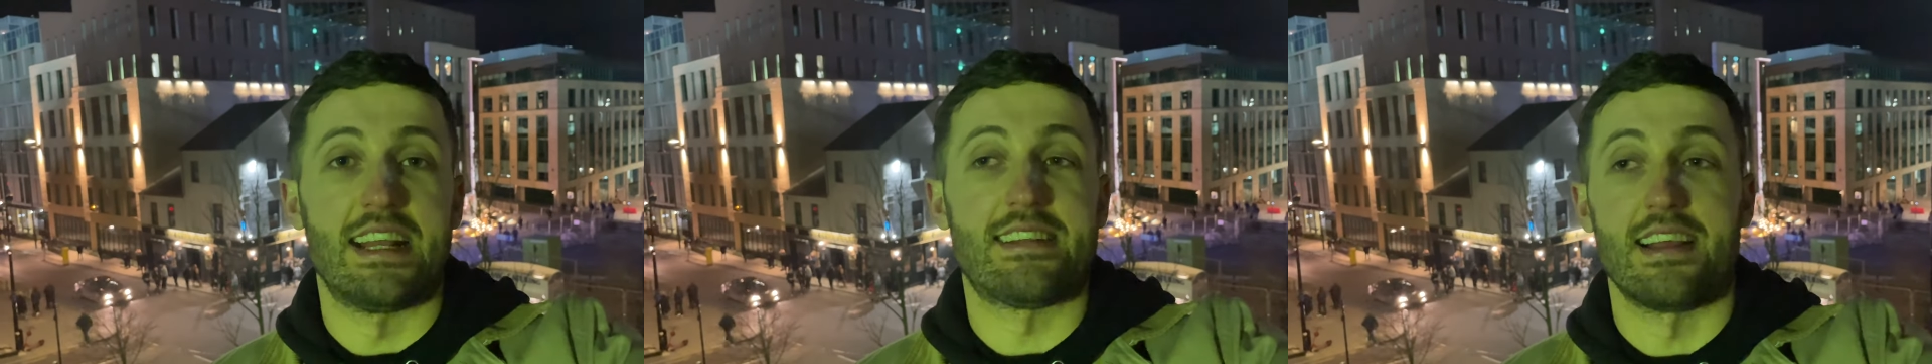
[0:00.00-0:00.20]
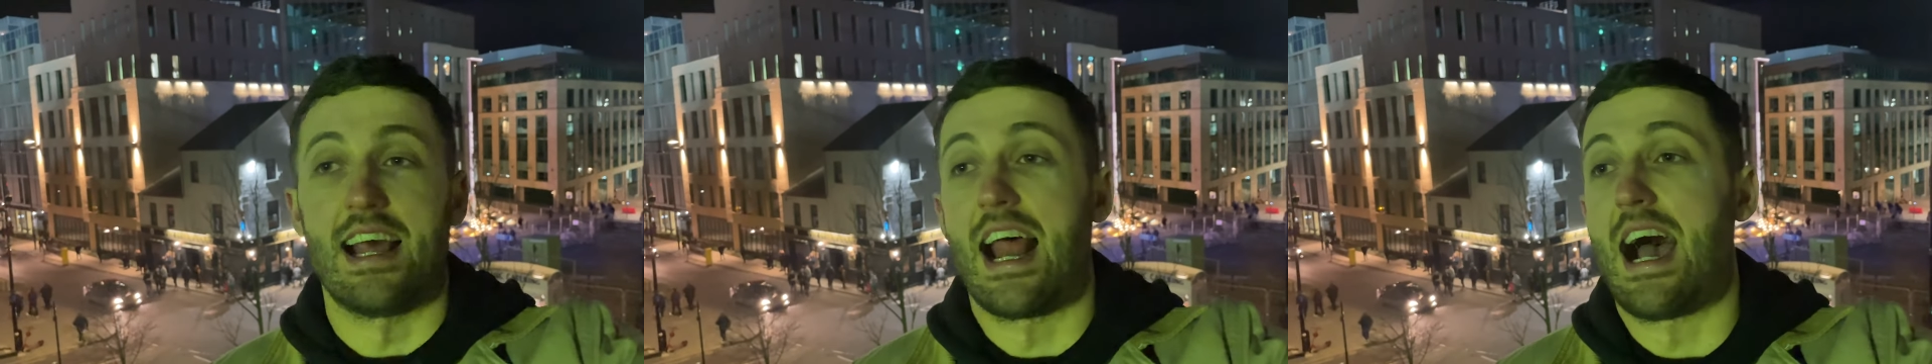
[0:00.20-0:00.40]

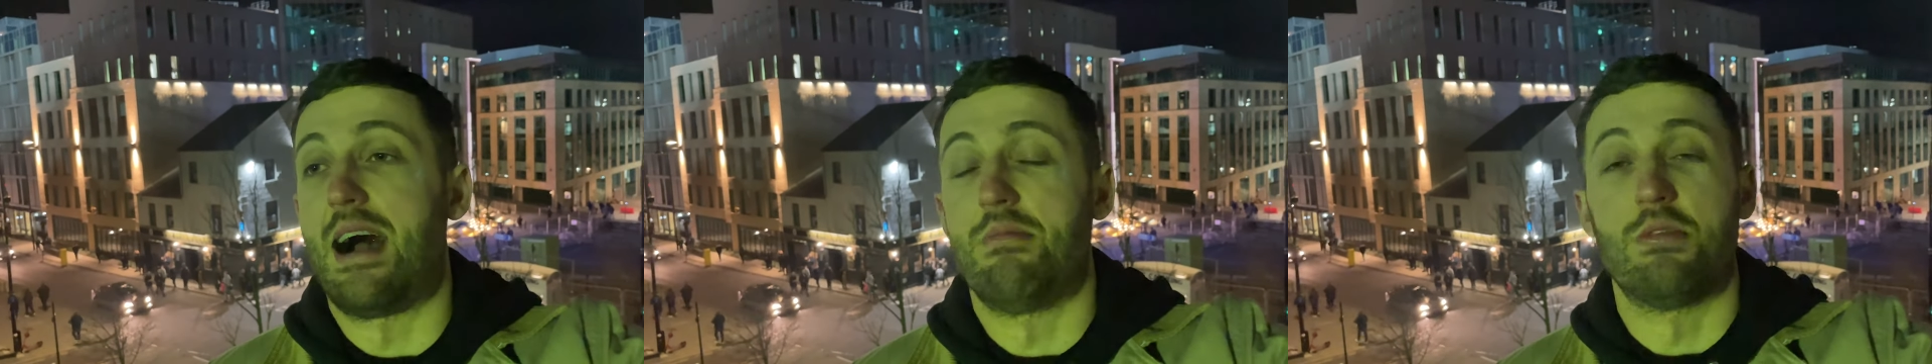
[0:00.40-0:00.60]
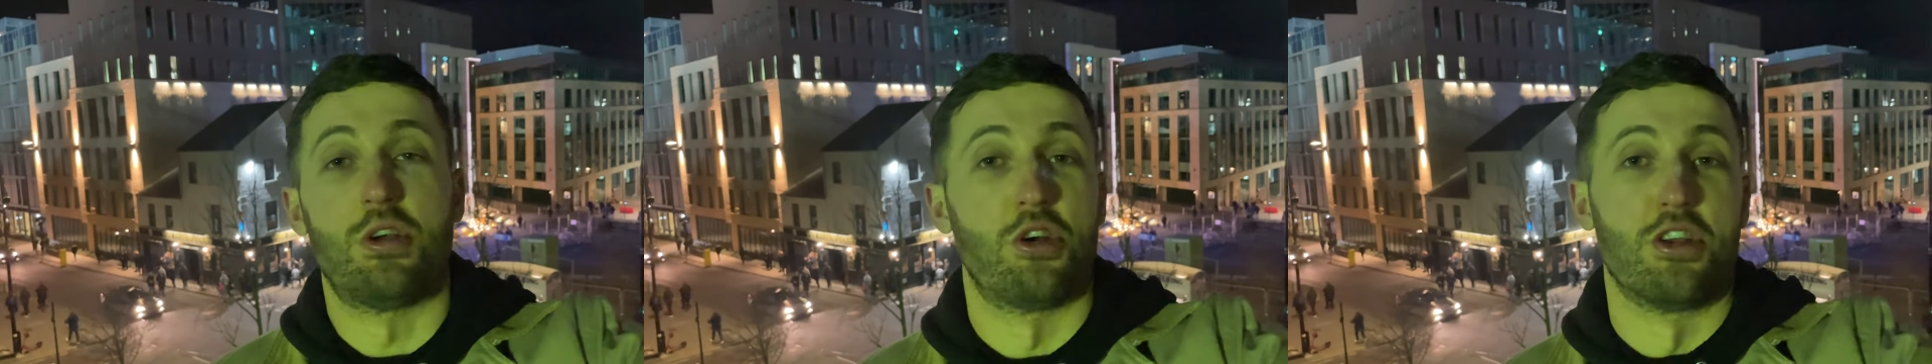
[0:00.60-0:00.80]
it, and
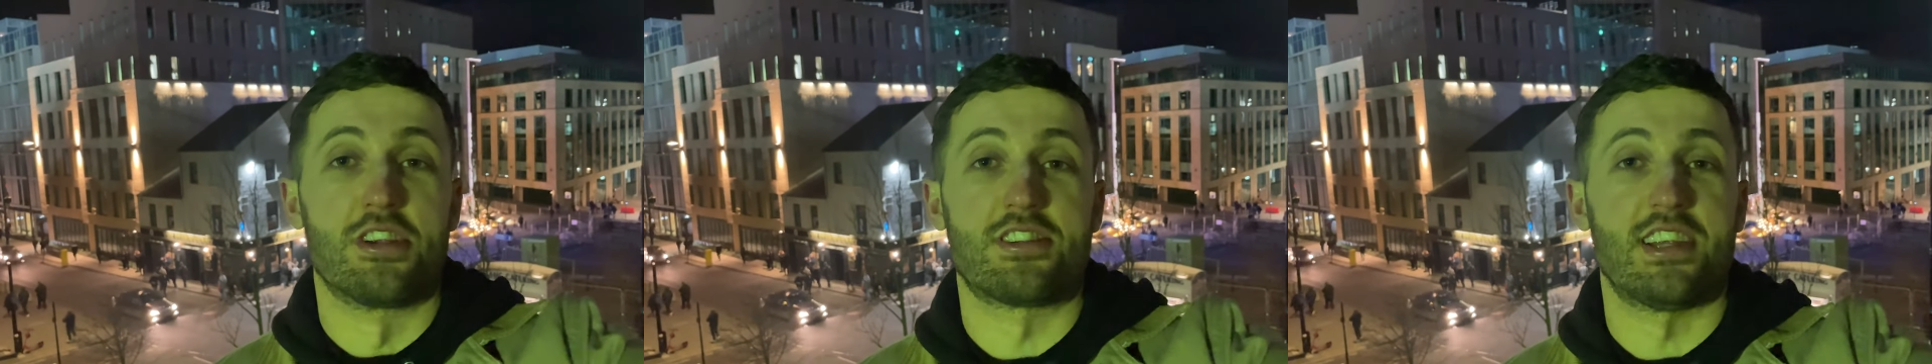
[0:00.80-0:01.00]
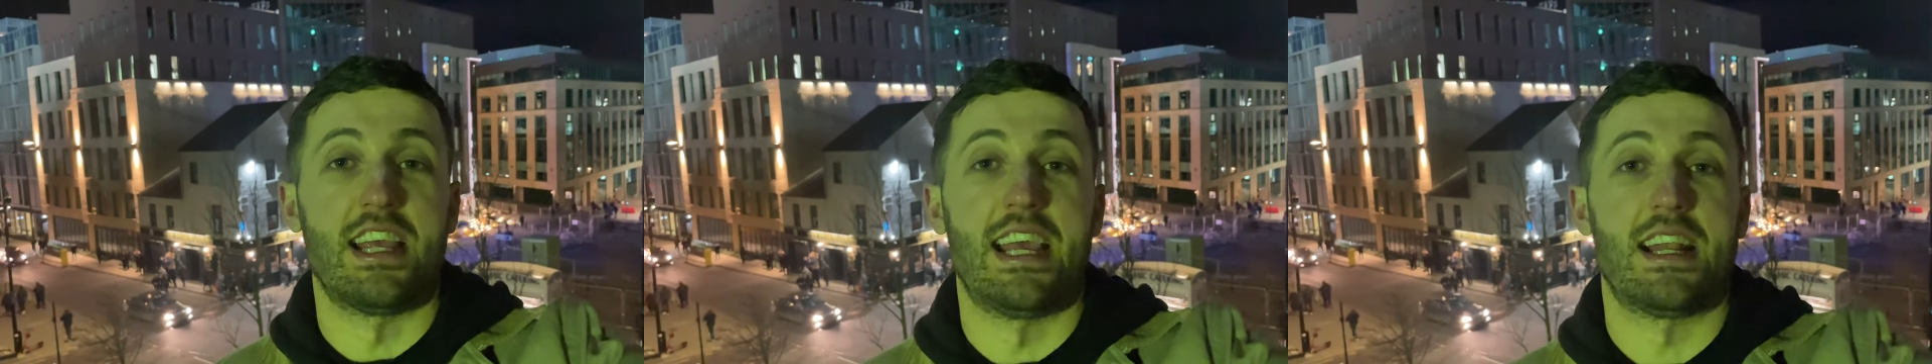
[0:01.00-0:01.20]
I'm going to
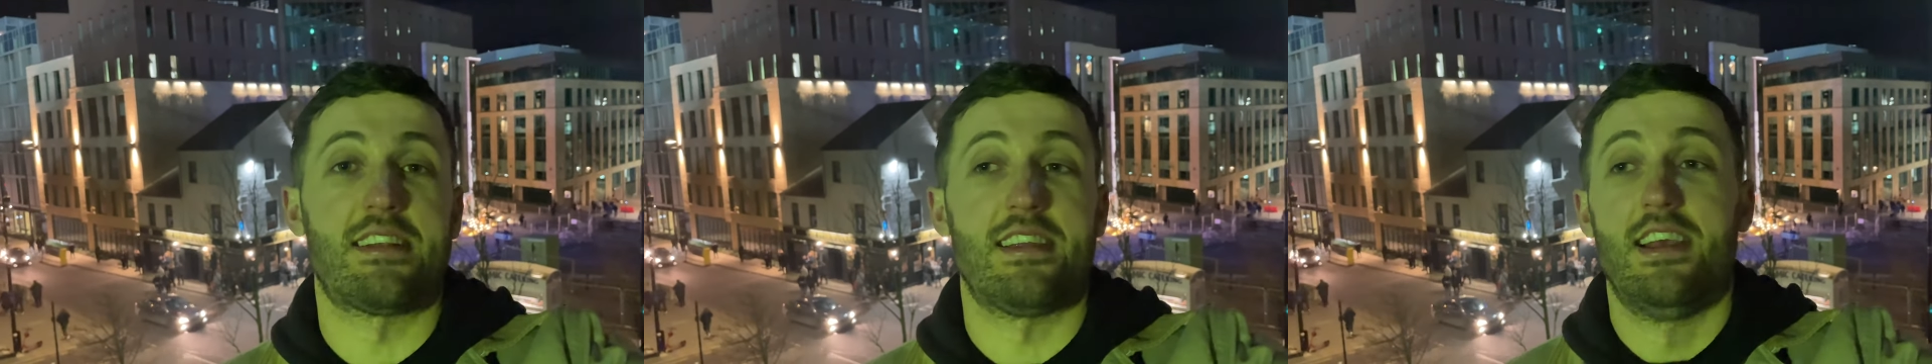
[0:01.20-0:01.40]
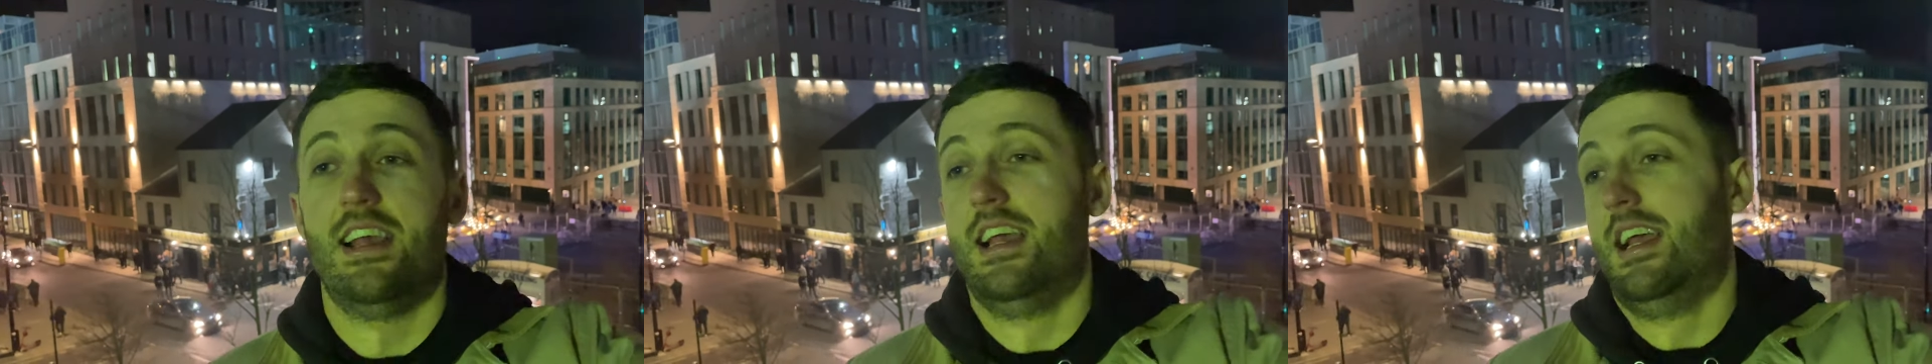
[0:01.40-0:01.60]
say it.